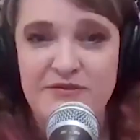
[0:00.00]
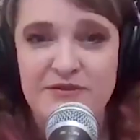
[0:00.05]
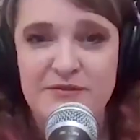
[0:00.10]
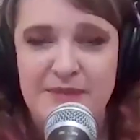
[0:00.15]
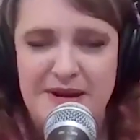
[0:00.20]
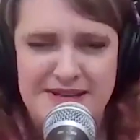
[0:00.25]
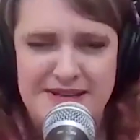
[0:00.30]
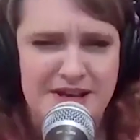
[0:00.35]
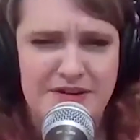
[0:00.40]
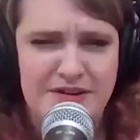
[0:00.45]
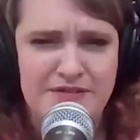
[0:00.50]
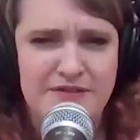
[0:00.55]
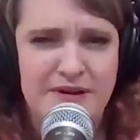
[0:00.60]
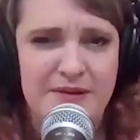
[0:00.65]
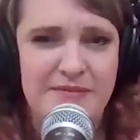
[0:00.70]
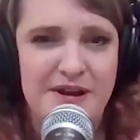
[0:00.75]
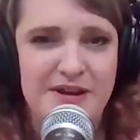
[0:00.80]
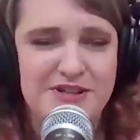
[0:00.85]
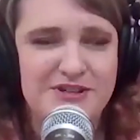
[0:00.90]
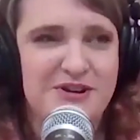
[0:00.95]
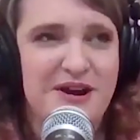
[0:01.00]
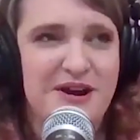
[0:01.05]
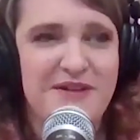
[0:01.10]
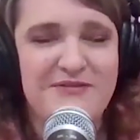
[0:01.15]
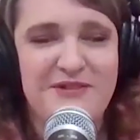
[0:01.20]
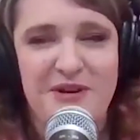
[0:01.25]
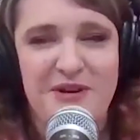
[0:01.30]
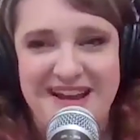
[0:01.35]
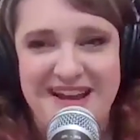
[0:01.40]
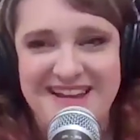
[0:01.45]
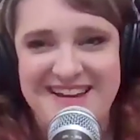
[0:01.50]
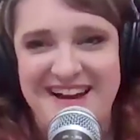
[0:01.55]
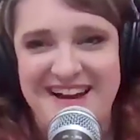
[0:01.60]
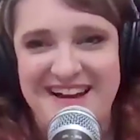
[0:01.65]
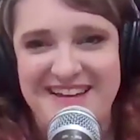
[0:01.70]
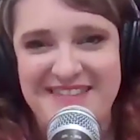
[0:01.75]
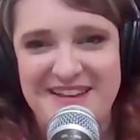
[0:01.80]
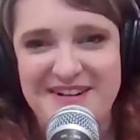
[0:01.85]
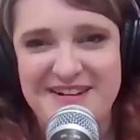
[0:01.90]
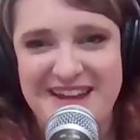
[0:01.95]
for myself. I'm not sure I've quite
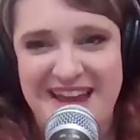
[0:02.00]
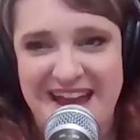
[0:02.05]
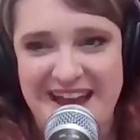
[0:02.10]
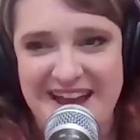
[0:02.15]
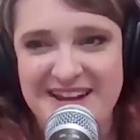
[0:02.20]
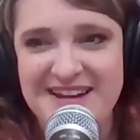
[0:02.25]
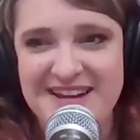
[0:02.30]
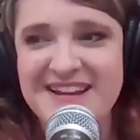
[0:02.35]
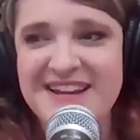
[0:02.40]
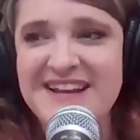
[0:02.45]
gotten there yet.